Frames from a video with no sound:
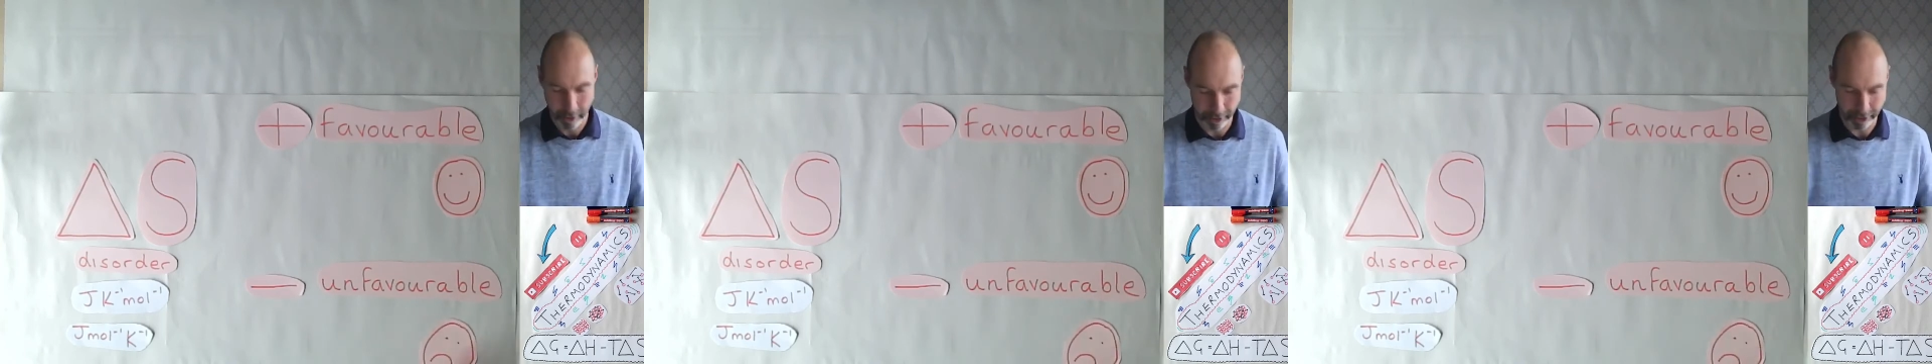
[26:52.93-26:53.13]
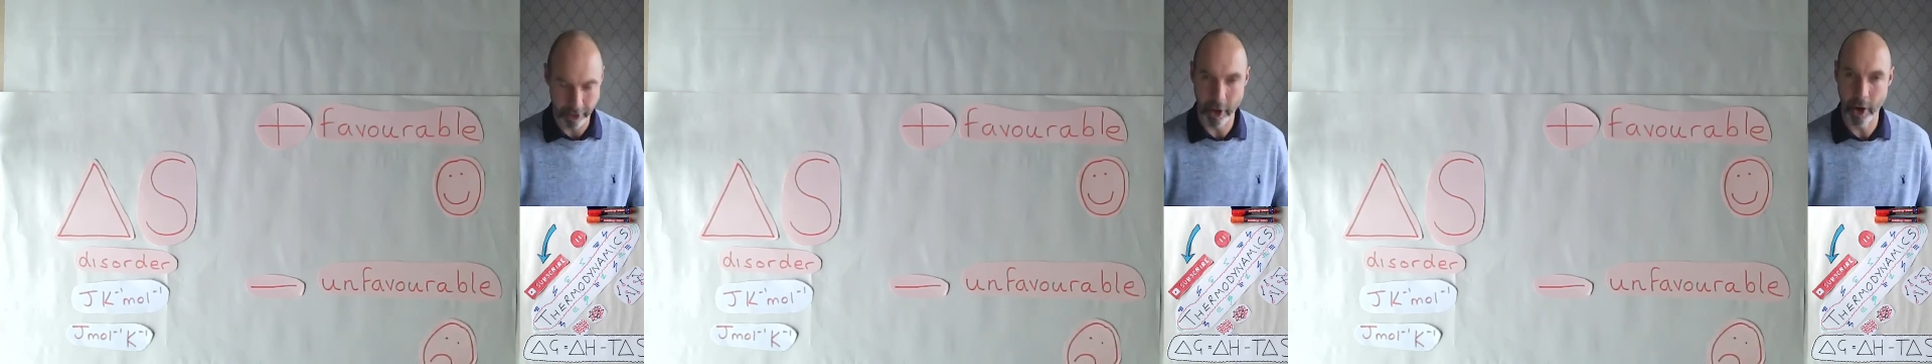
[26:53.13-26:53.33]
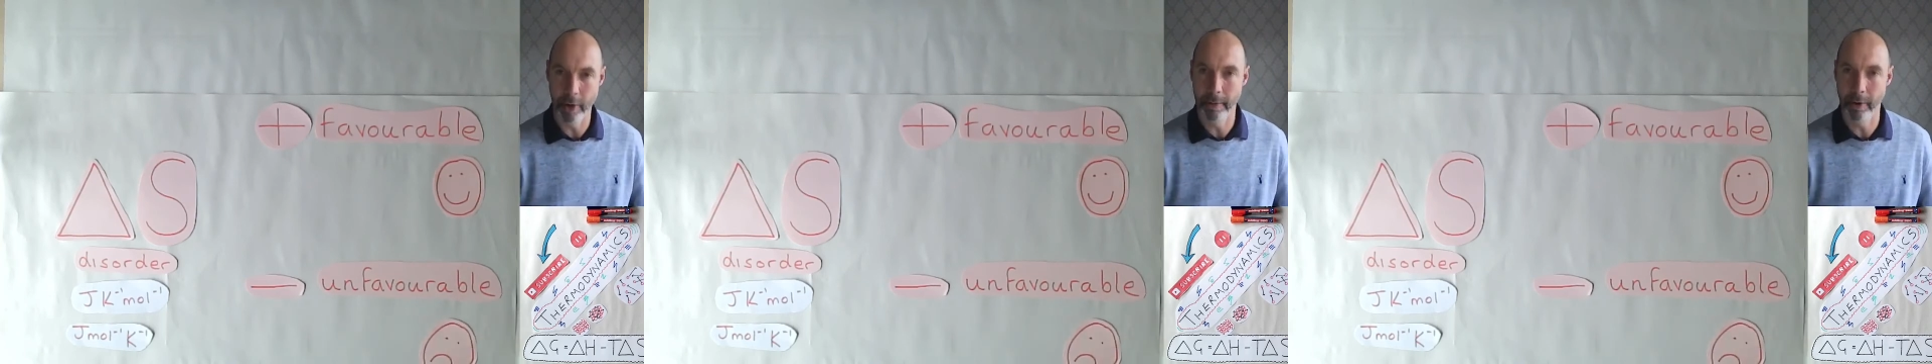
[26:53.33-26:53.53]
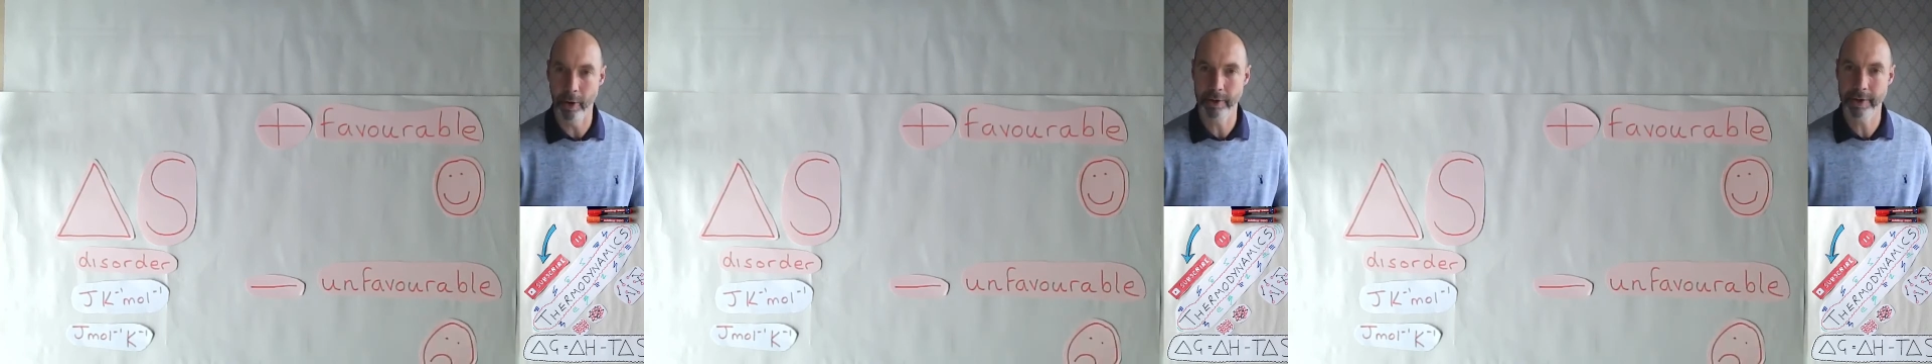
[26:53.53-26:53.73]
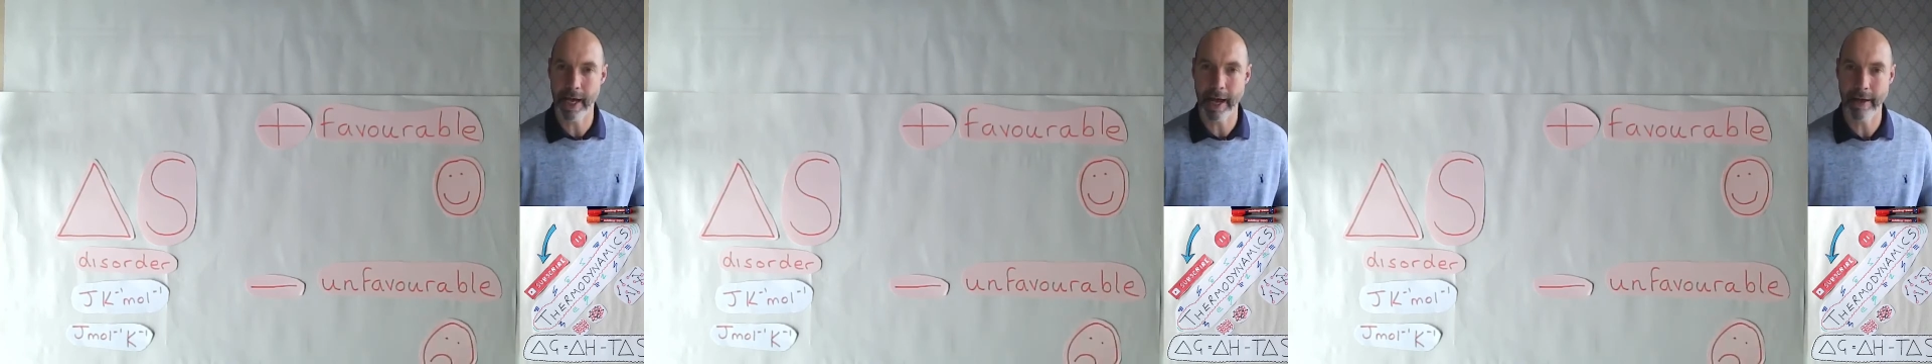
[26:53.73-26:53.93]

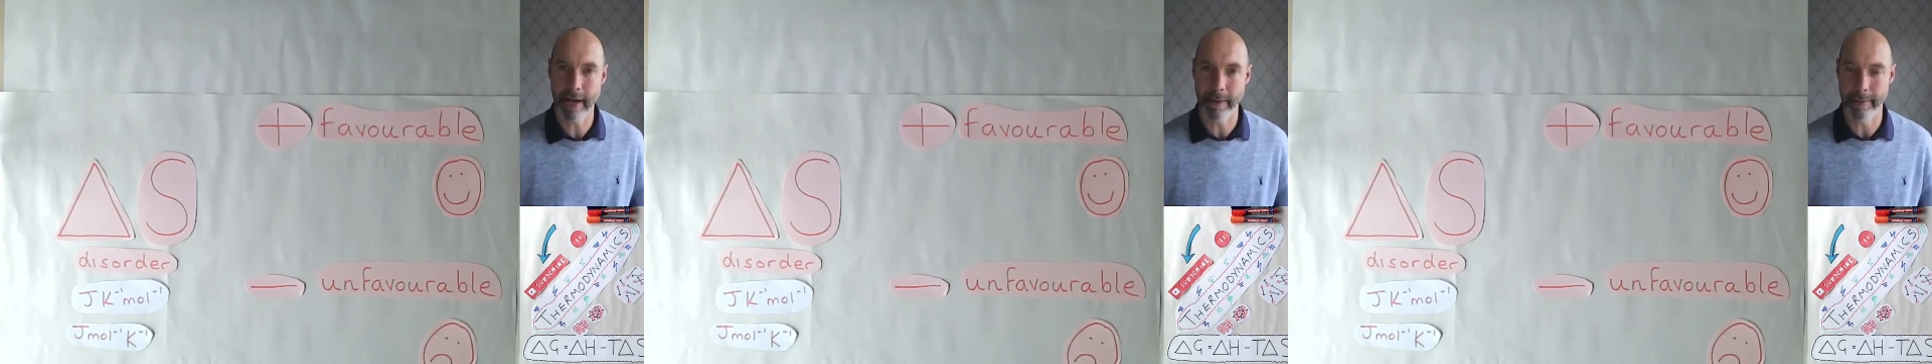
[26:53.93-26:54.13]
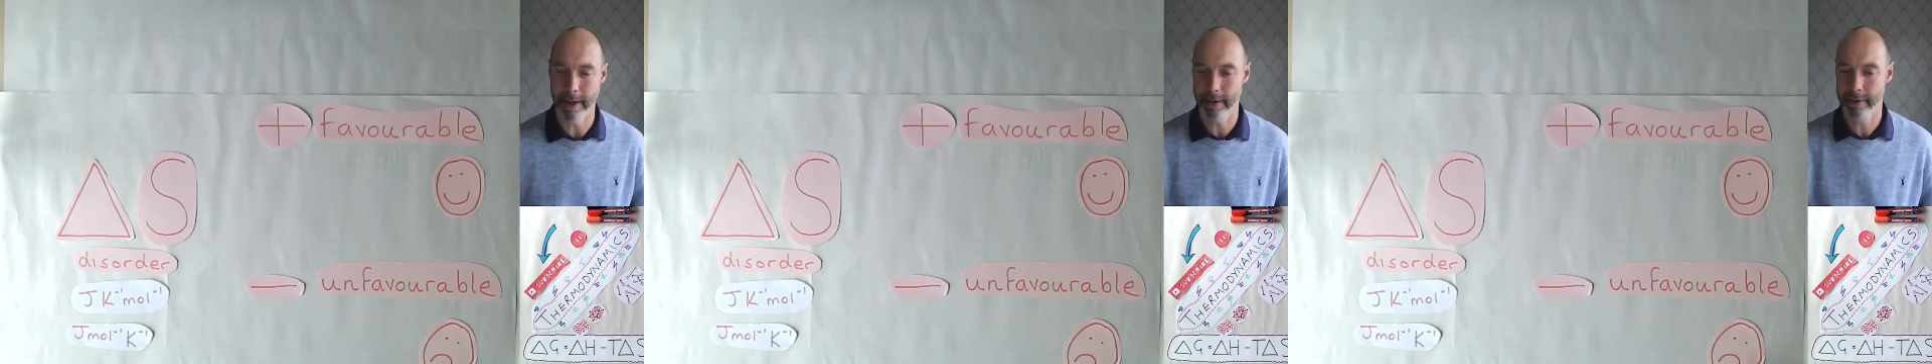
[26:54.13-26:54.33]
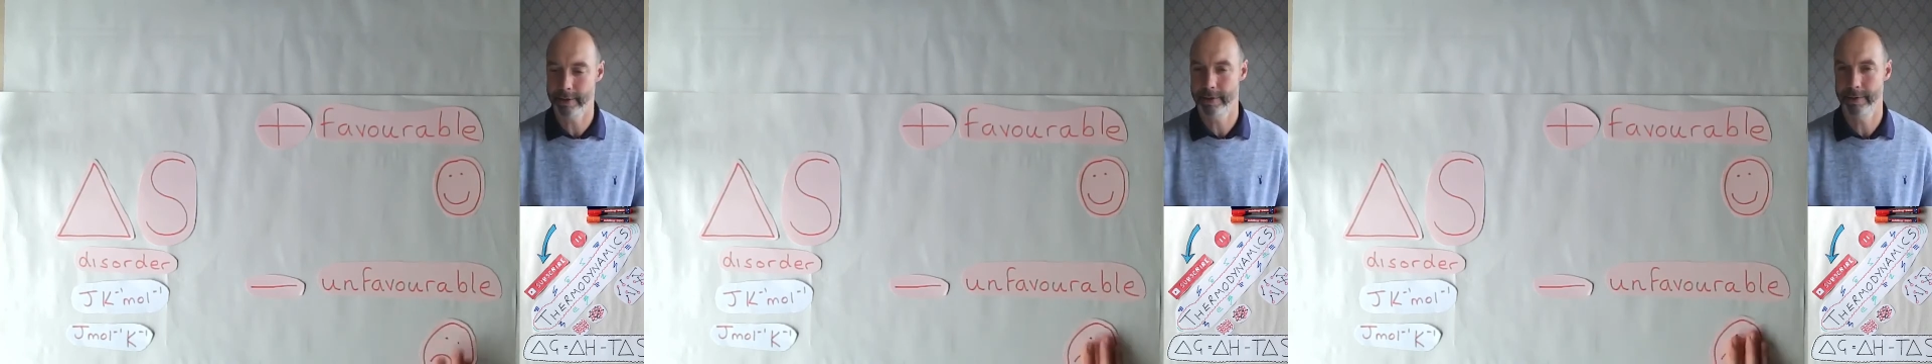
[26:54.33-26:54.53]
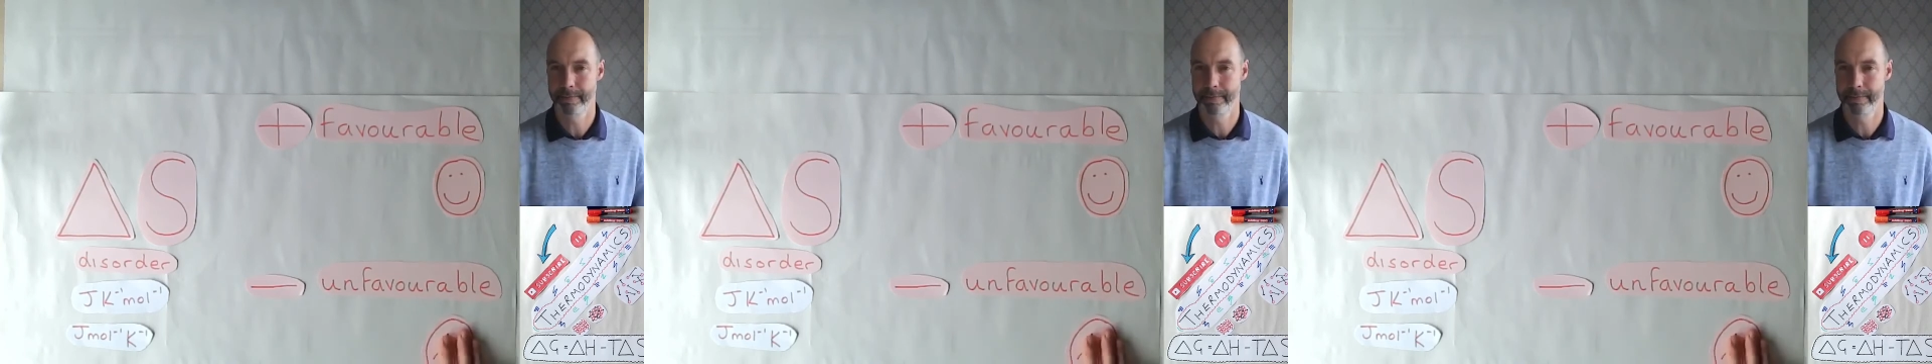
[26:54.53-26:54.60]
thermodynamics.